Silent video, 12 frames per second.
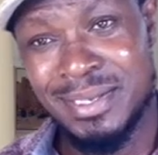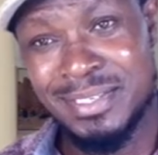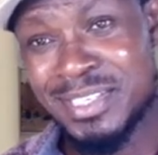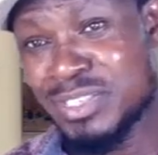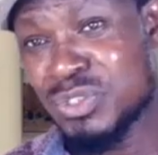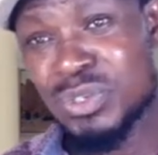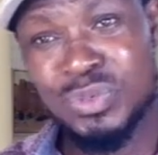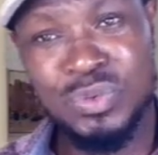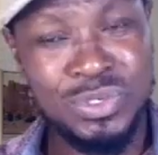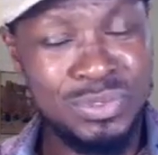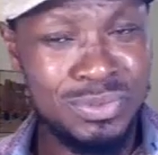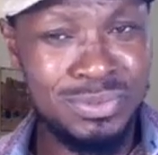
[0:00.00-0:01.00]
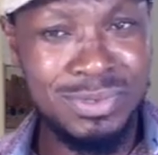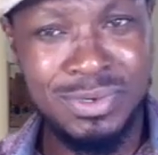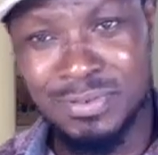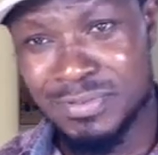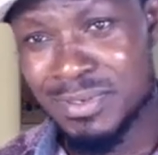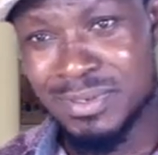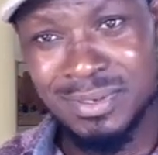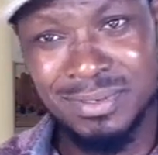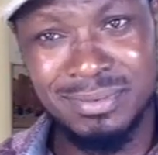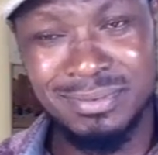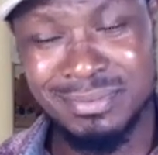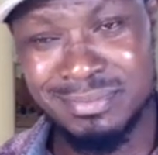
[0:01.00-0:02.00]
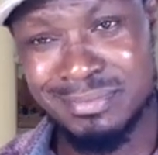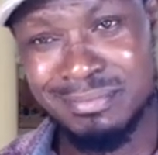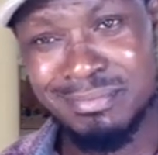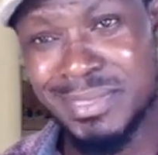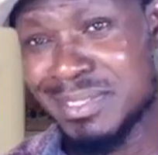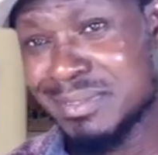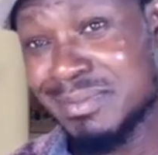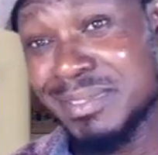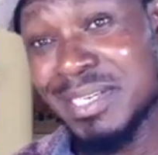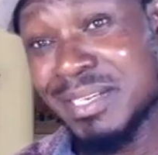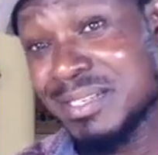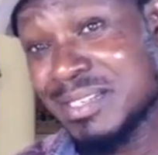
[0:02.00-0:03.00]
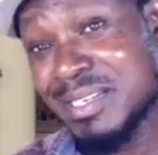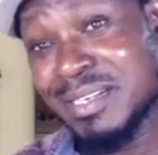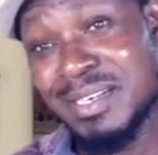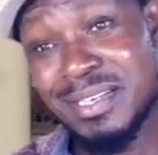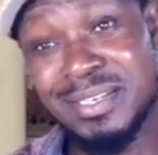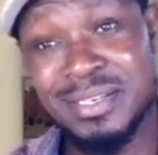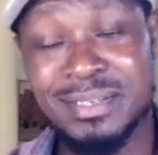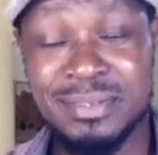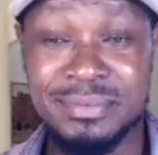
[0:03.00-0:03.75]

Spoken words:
she's not what you'd go for. But like I said earlier,